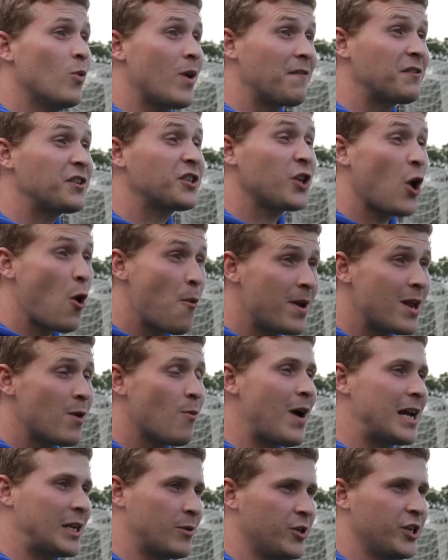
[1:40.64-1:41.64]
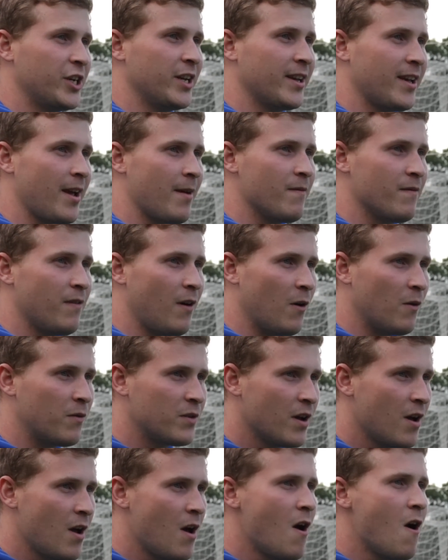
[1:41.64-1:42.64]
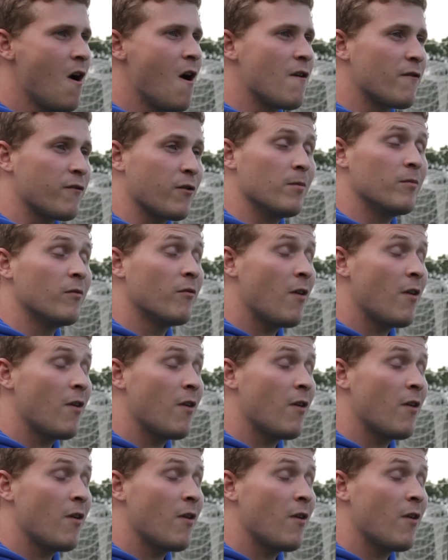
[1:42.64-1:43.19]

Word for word: We have so many ways which you can get involved, from